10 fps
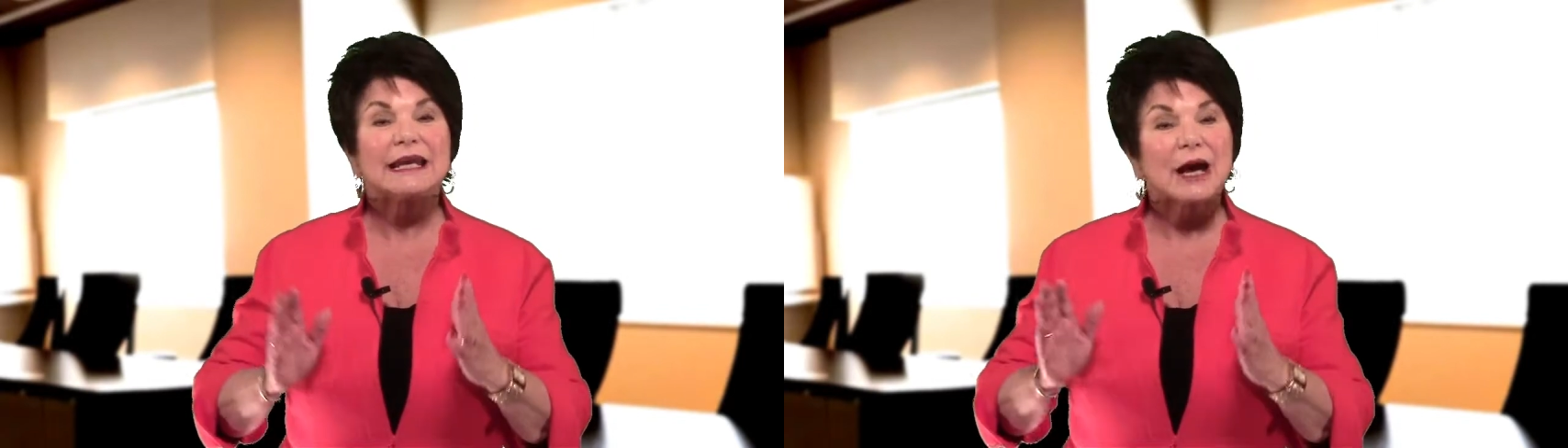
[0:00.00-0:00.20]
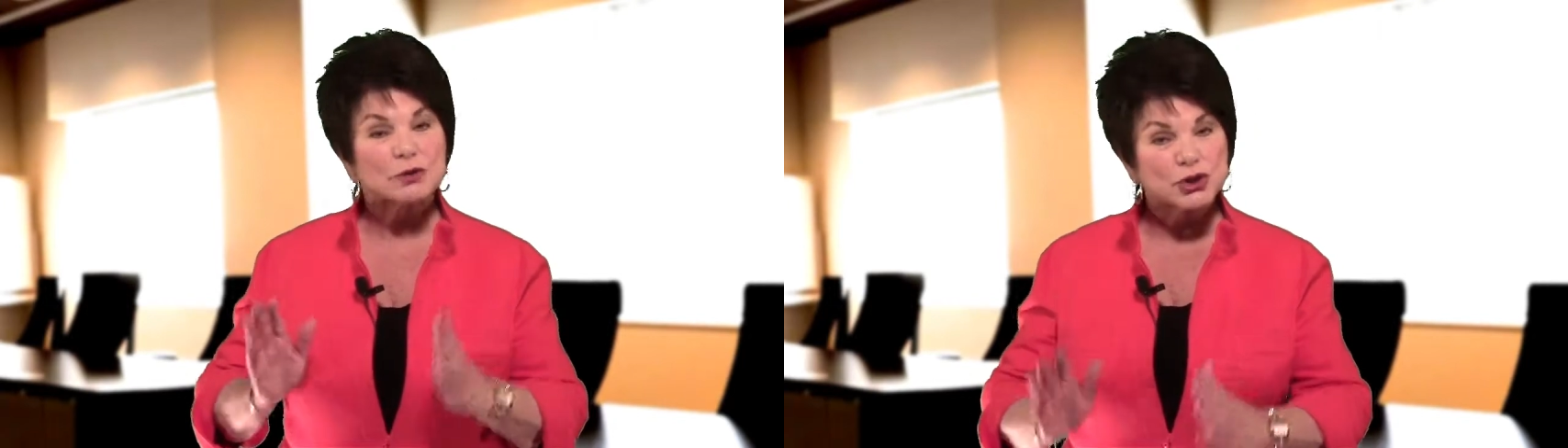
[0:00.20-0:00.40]

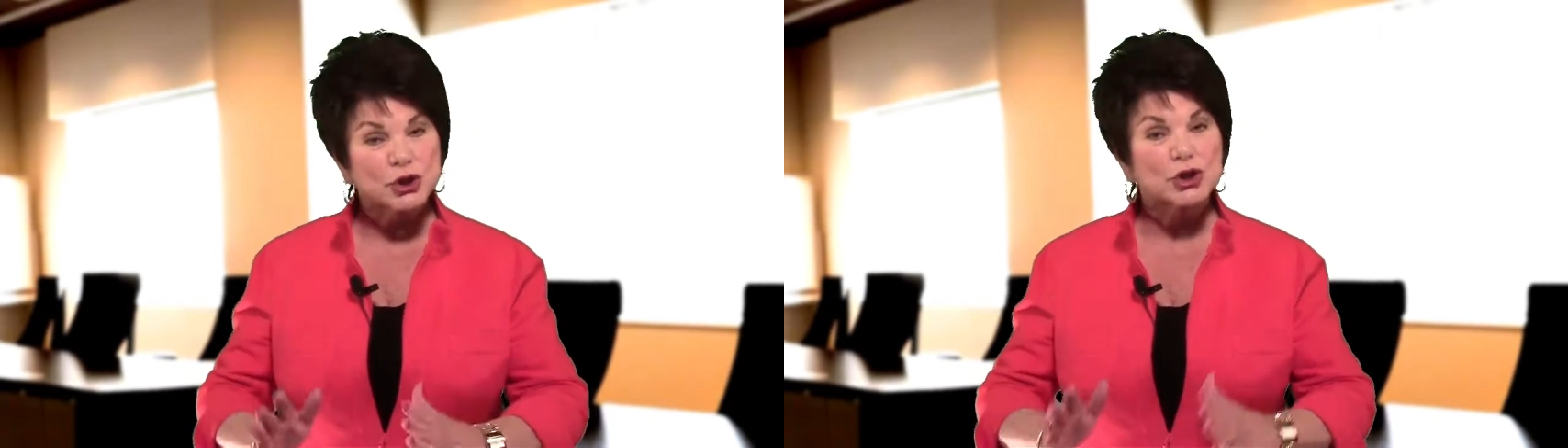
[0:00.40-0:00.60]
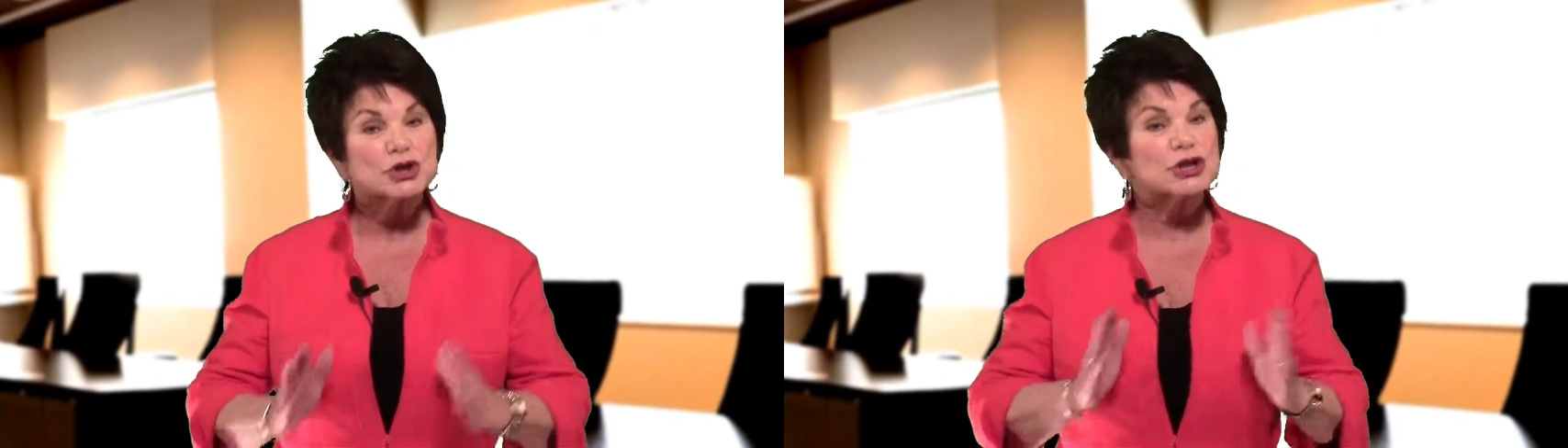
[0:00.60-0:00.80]
now
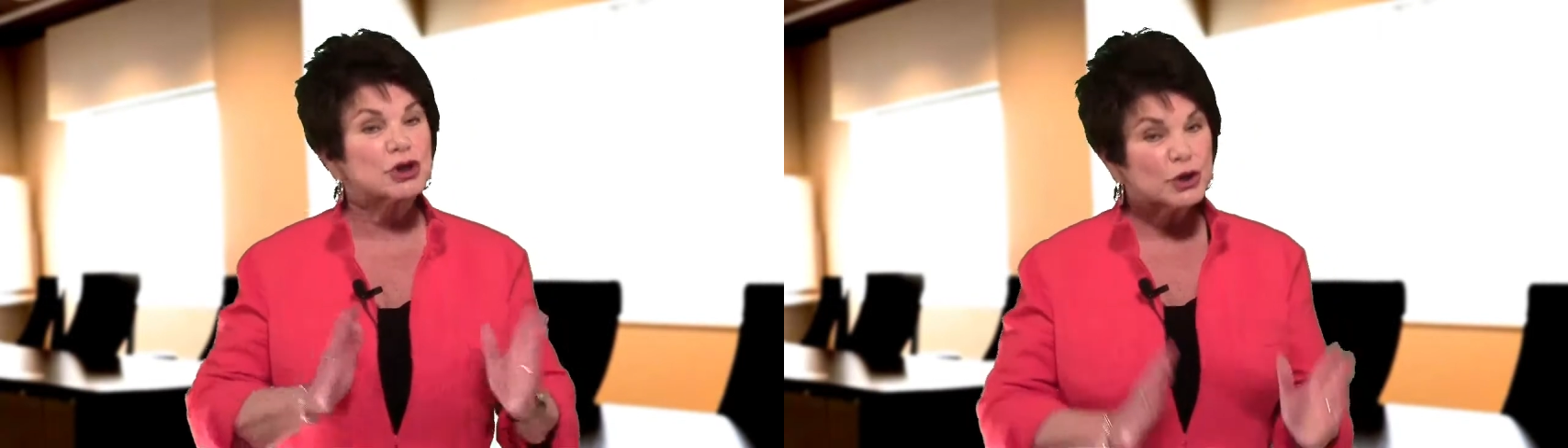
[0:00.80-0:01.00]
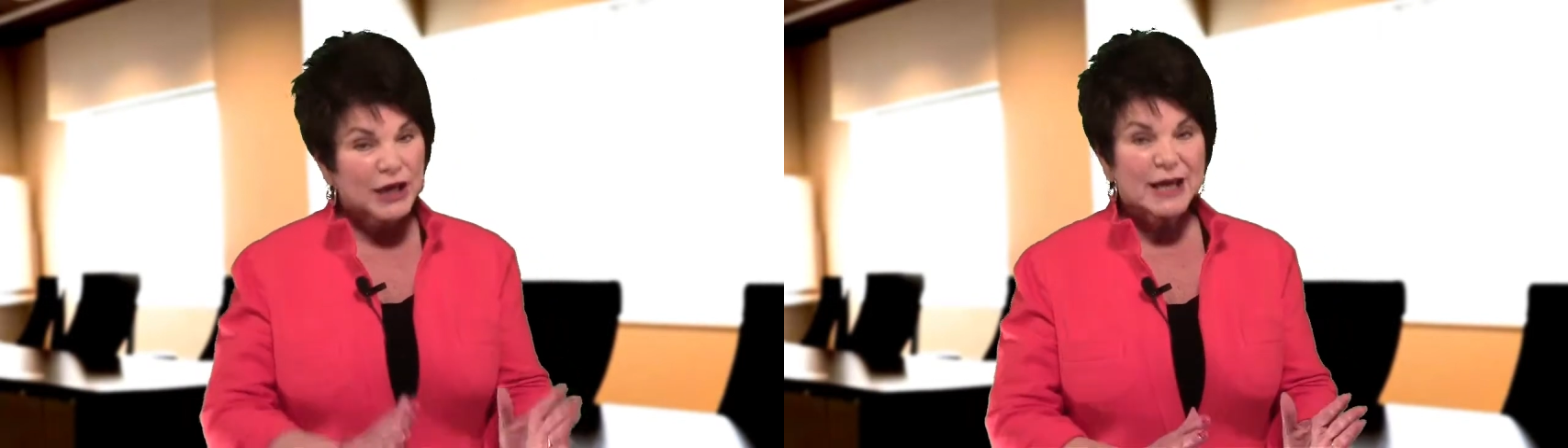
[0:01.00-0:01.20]
turn to
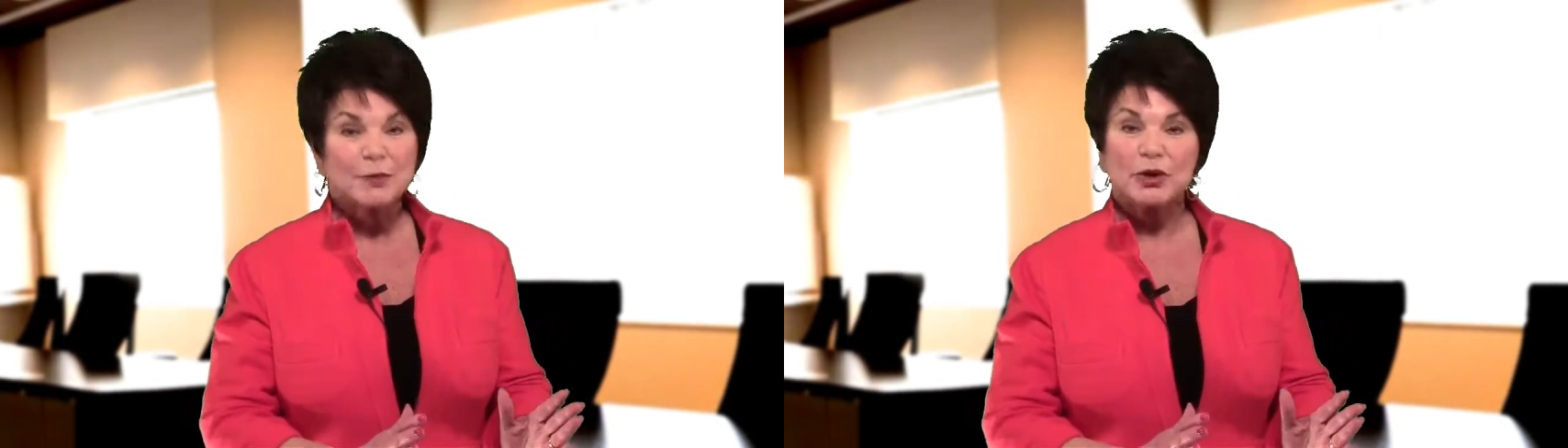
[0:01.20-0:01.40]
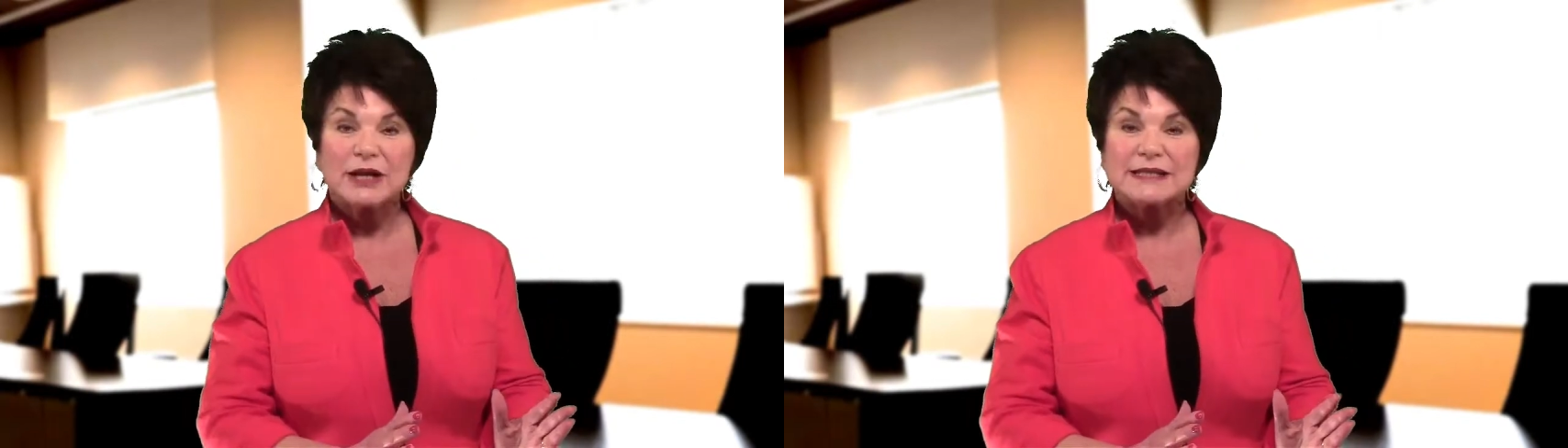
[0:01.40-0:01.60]
your
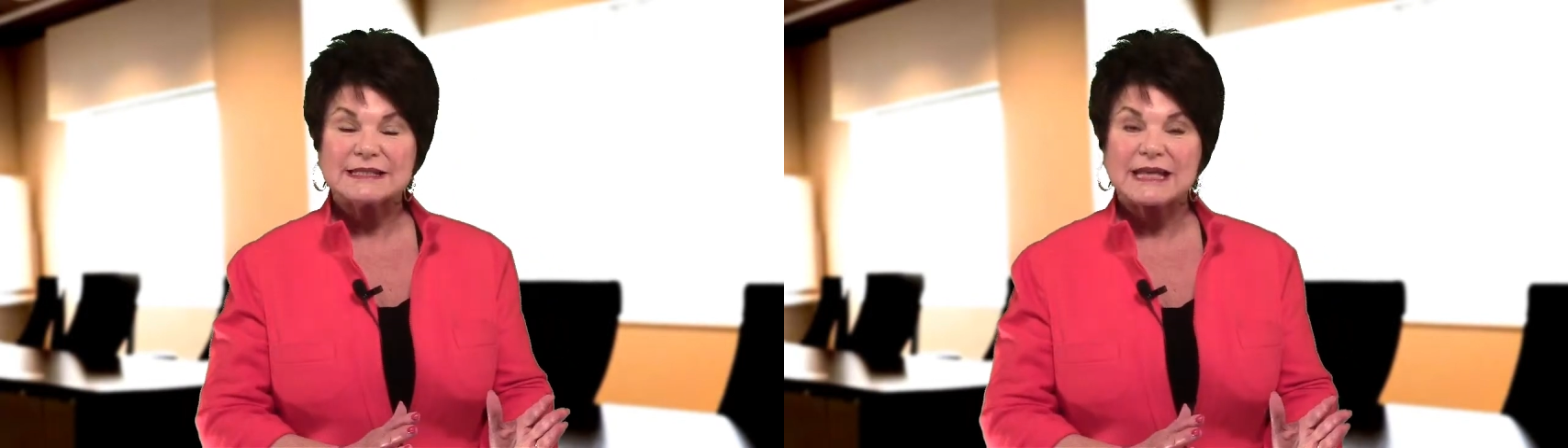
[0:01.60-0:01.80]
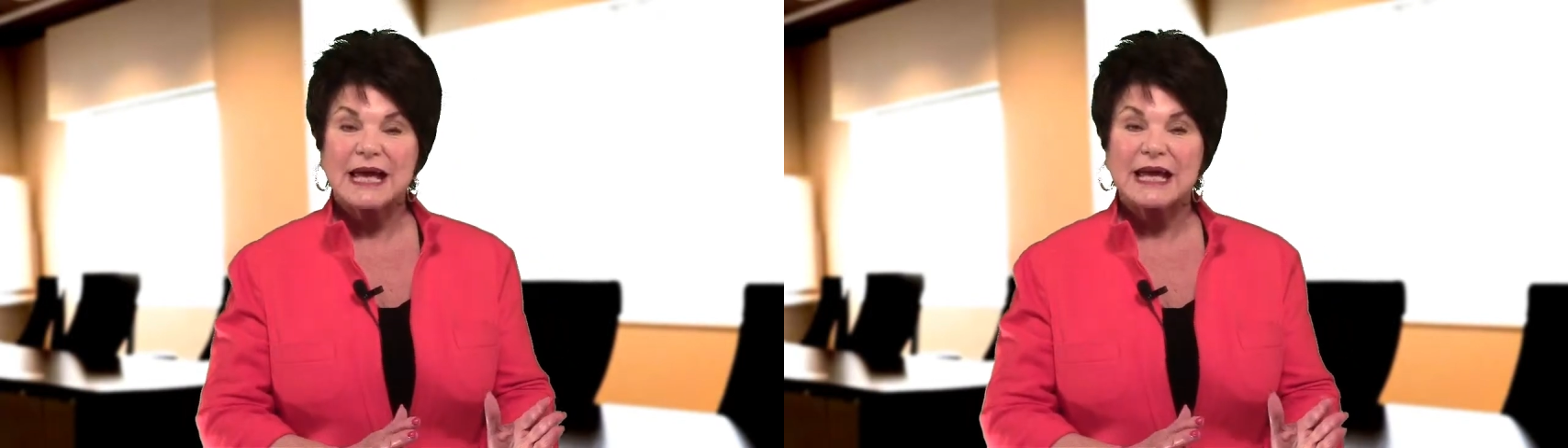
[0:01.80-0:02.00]
neighbor and
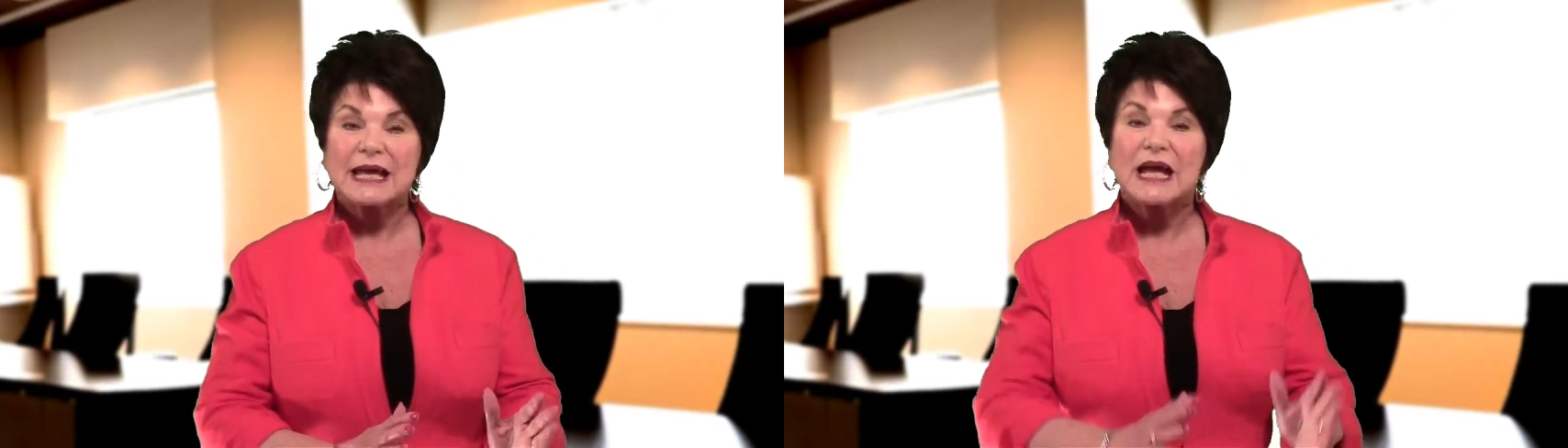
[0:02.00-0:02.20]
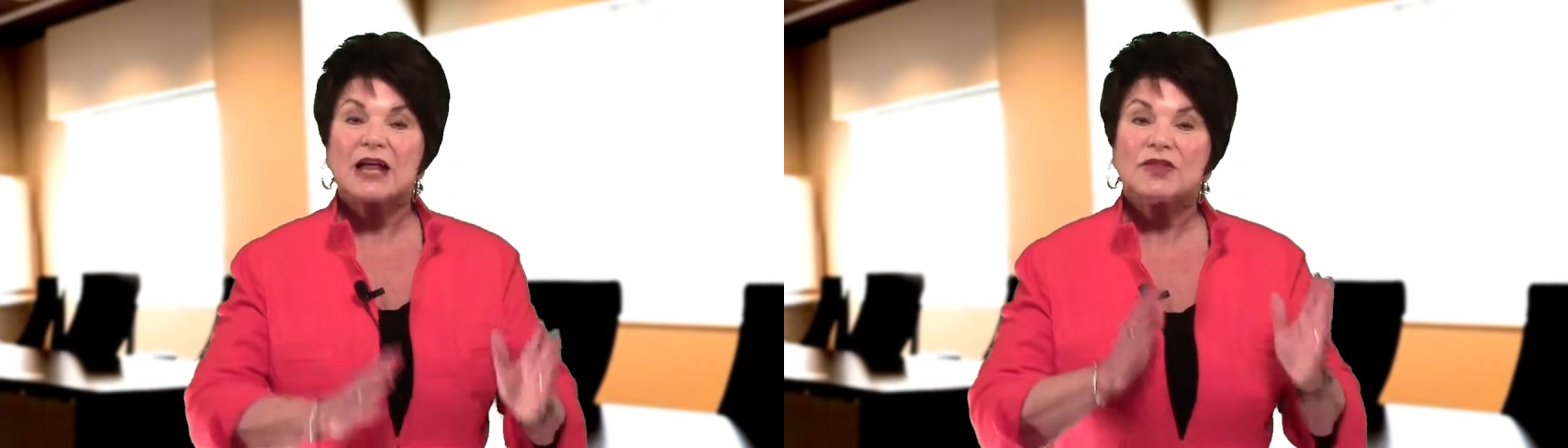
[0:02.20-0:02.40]
say,